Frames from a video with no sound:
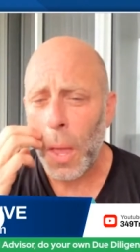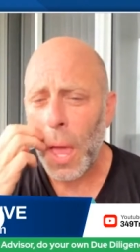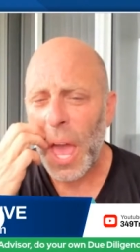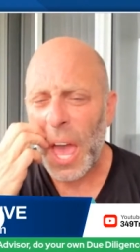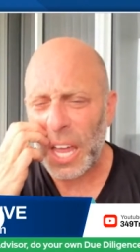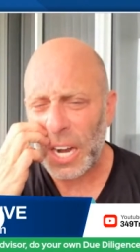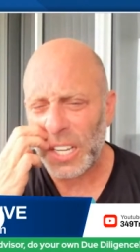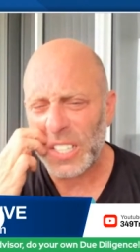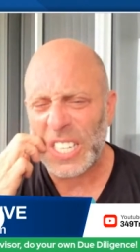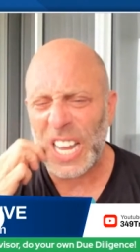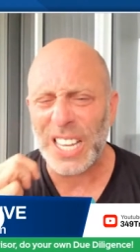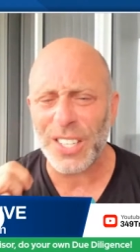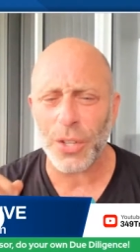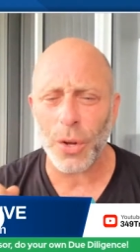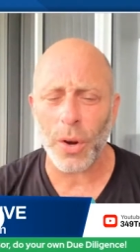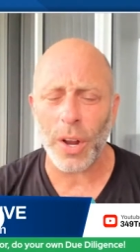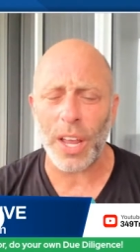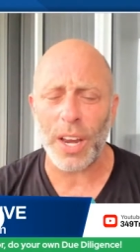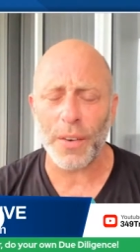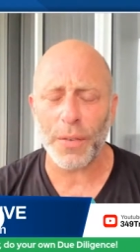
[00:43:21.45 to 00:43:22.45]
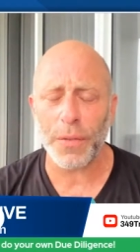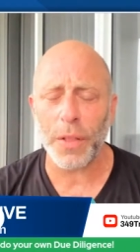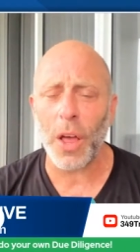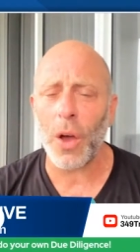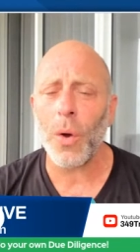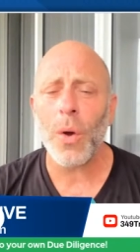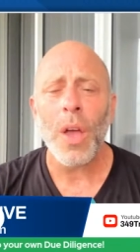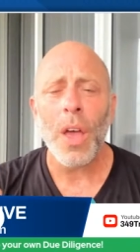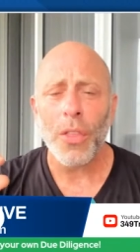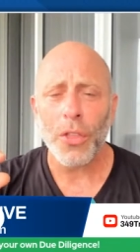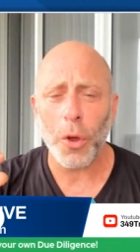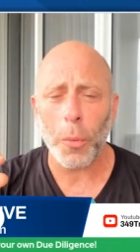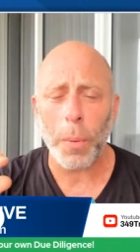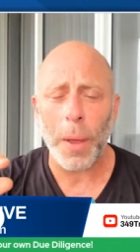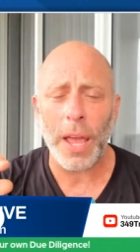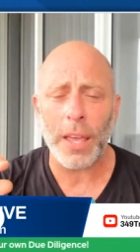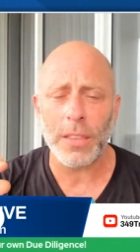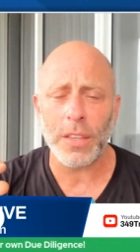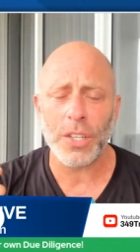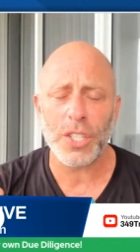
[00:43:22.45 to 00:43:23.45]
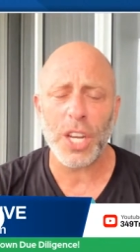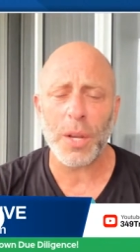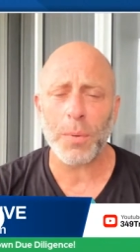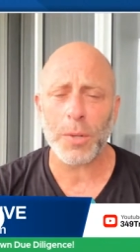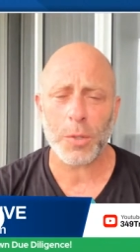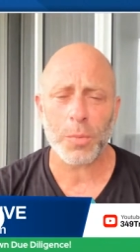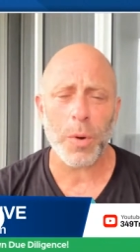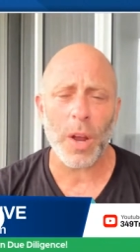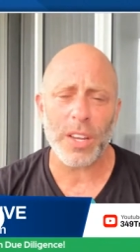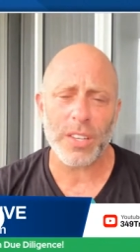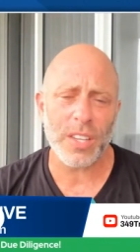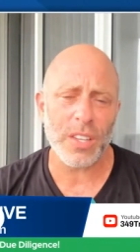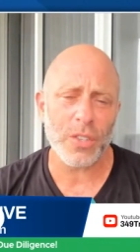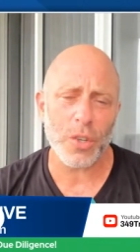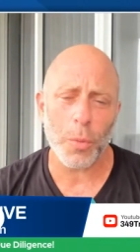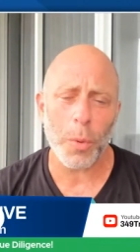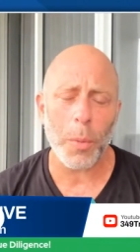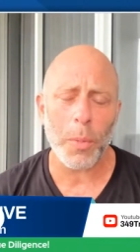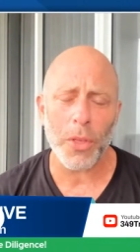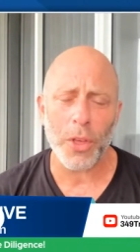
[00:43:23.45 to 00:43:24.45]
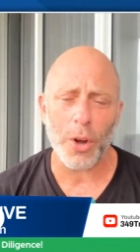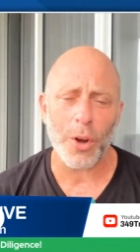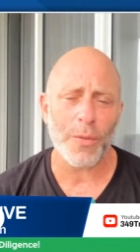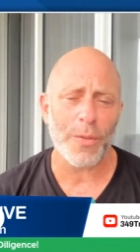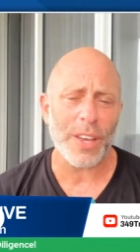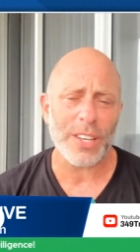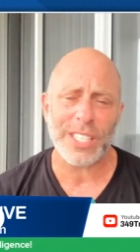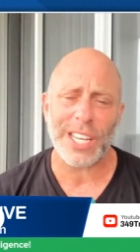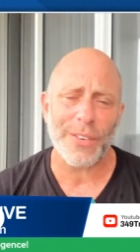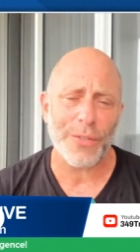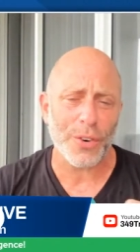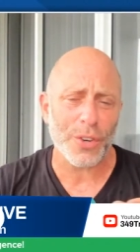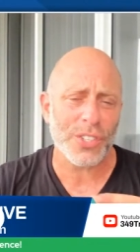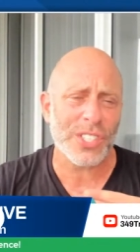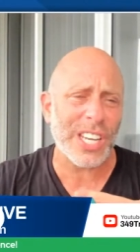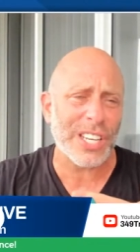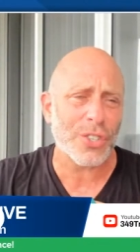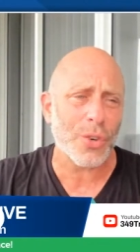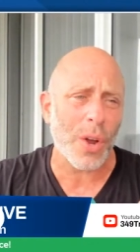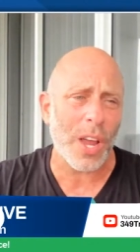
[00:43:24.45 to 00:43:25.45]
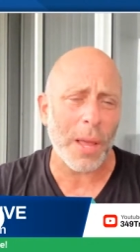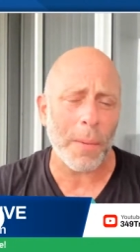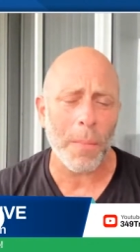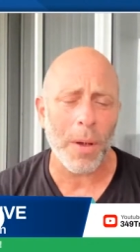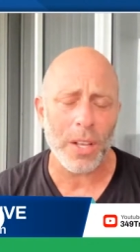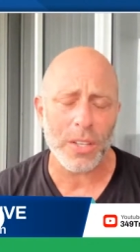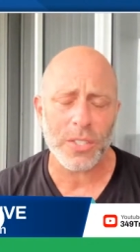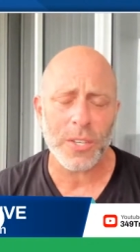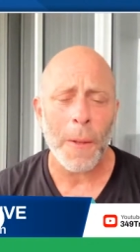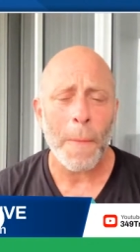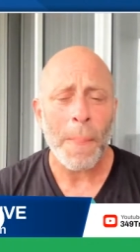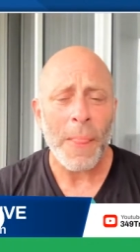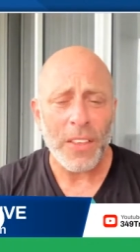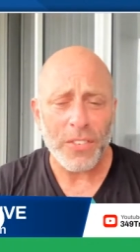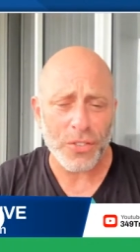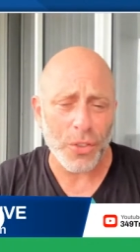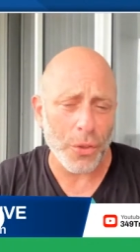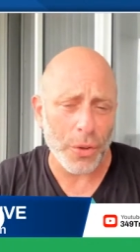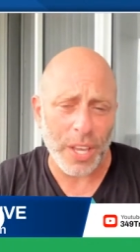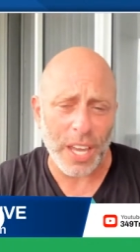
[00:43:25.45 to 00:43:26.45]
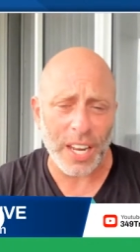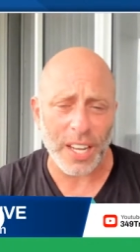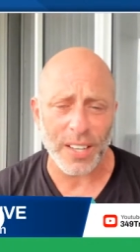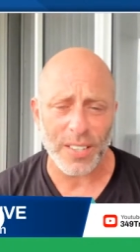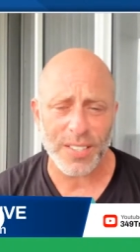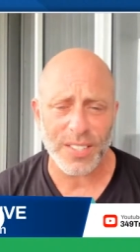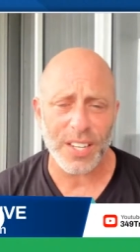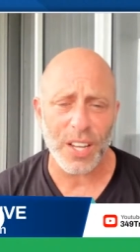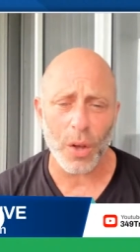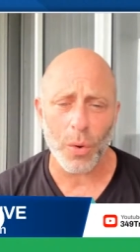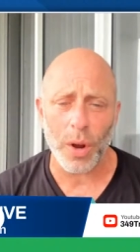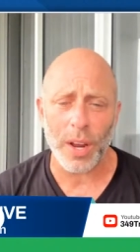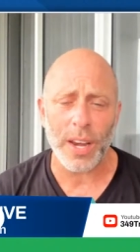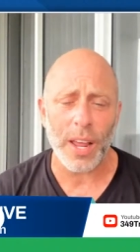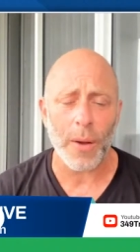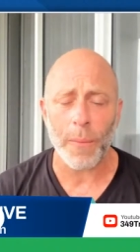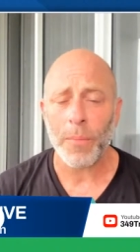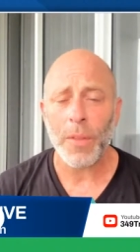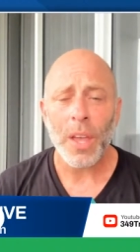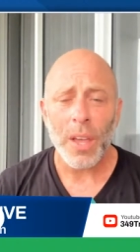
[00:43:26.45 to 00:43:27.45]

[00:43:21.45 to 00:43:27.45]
And on days that are inflow, they're paying the cheapest price. These are people that are investing for 6 or 8 months. So they're getting a steal right now.